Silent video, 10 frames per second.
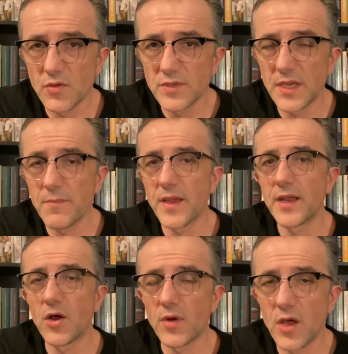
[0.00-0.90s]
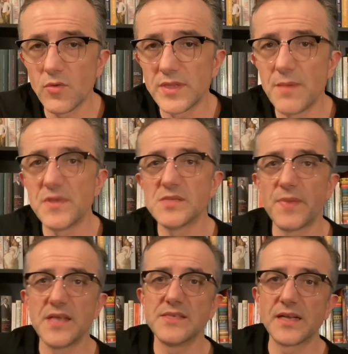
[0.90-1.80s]
him and around them is
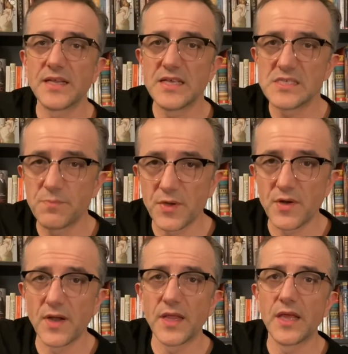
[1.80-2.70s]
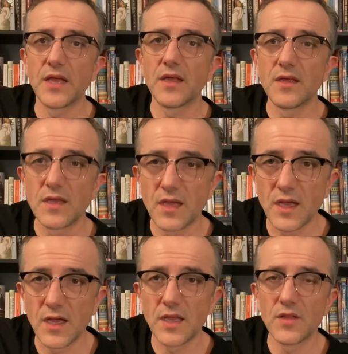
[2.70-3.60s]
basically spiraling
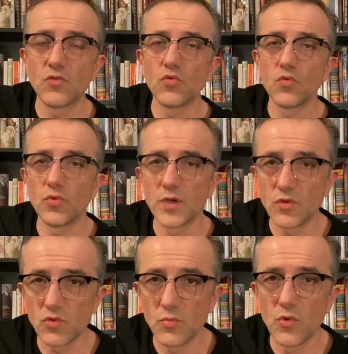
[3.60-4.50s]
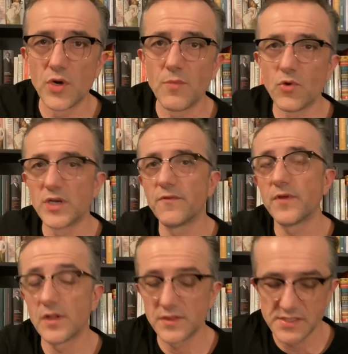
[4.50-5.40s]
into more and more
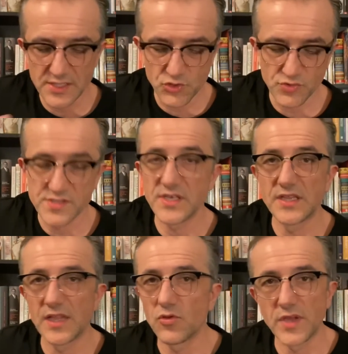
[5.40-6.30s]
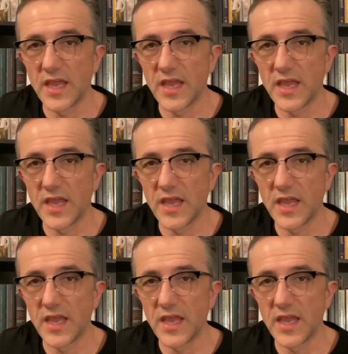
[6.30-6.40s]
difficulties, that you see that